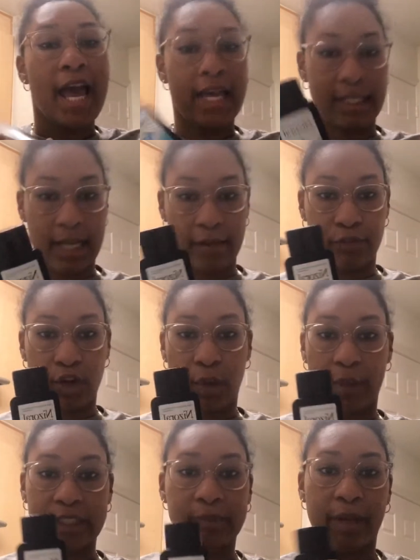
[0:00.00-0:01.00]
and then after I
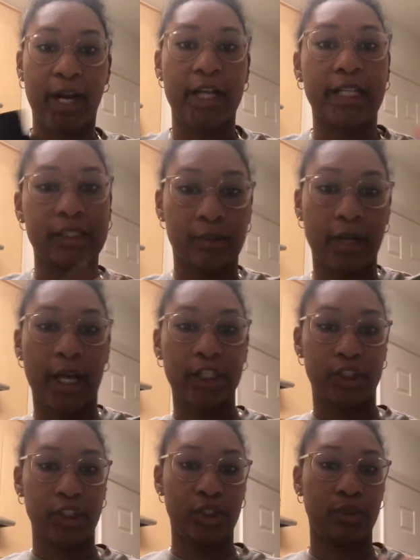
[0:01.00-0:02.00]
wash my hair, that's when I
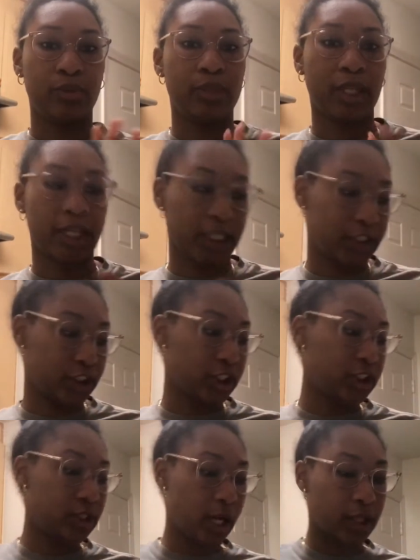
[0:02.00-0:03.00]
do the
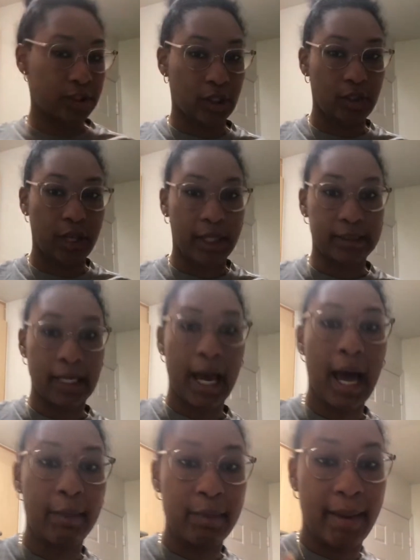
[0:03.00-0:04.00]
conditioner. So I'll show you guys that.
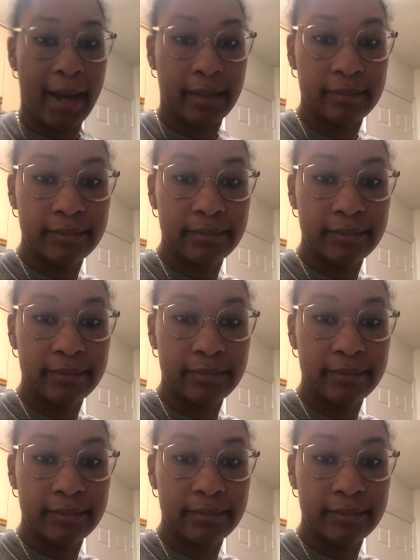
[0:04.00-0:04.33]
I'll be back.